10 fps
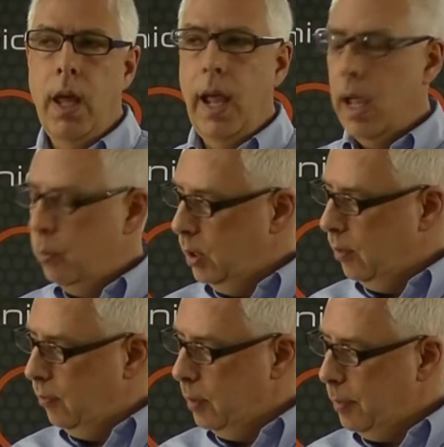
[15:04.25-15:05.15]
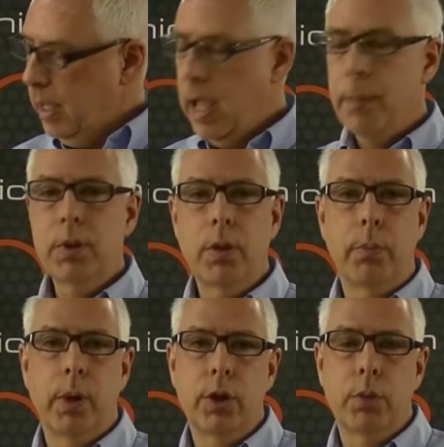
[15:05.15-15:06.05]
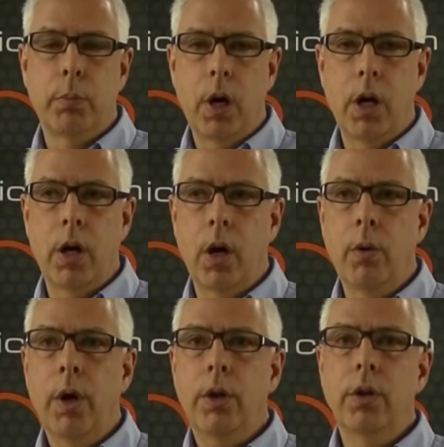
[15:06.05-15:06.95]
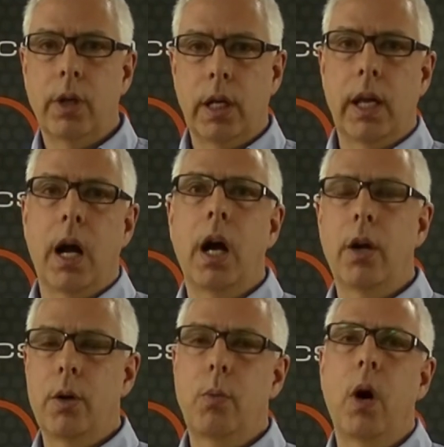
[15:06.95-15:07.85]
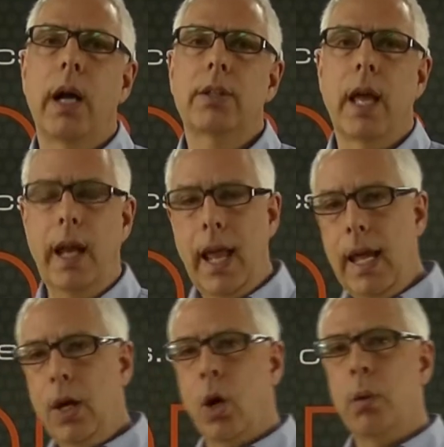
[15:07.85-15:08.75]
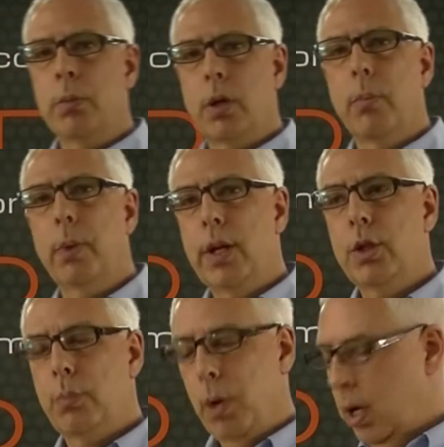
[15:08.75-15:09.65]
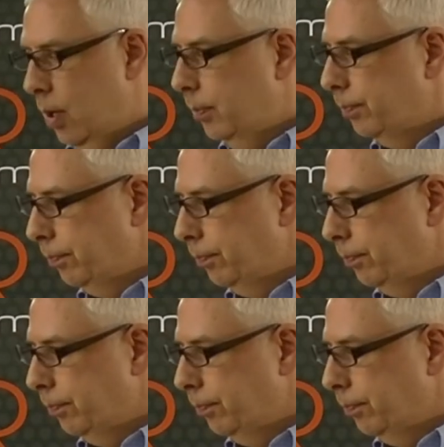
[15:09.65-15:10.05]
And when you flip the amps to bridge mono, you're going to get 100 watts at 8 ohms bridge mono.